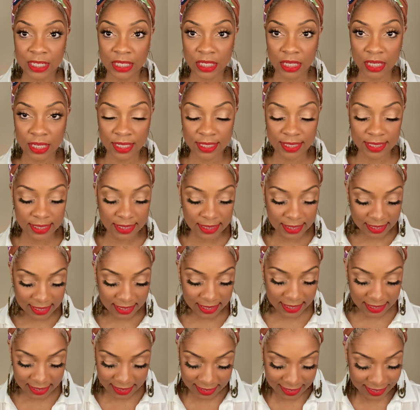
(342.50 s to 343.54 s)
on the
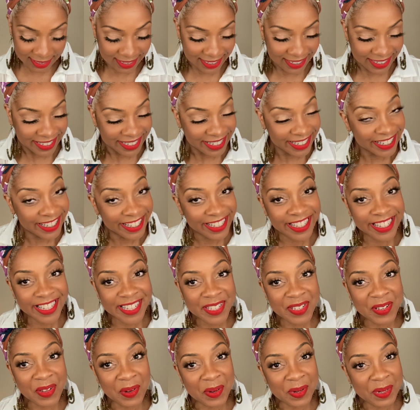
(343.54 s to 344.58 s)
list is going